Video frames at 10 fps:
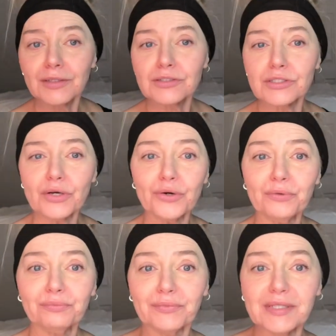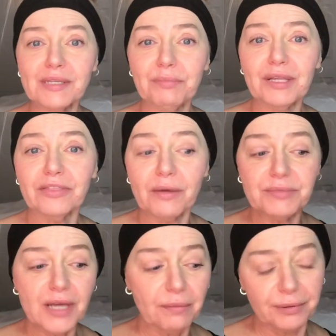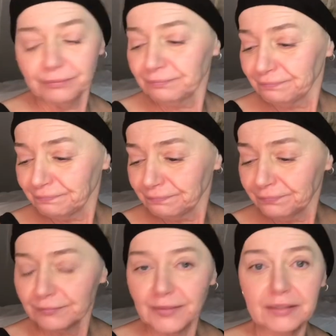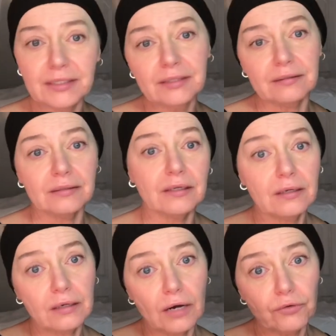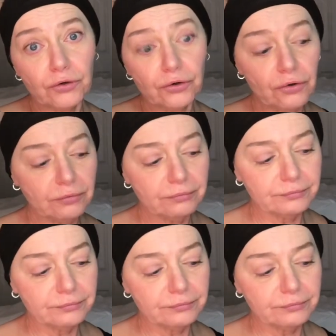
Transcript: So that's a big thumbs up. Again, CoverGirl,